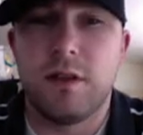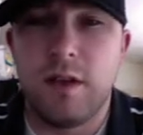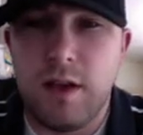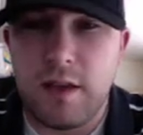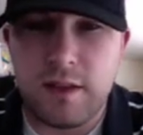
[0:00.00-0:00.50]

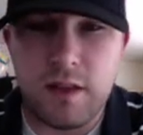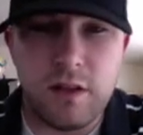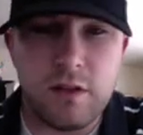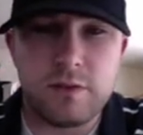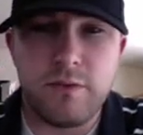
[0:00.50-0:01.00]
I think that
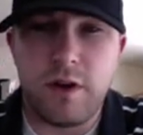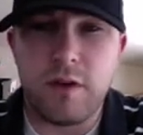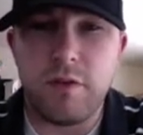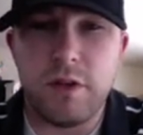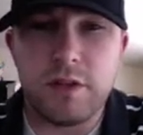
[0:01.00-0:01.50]
looks very
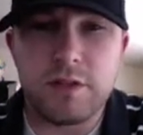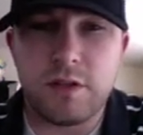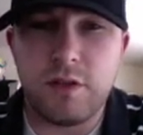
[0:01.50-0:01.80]
realistic.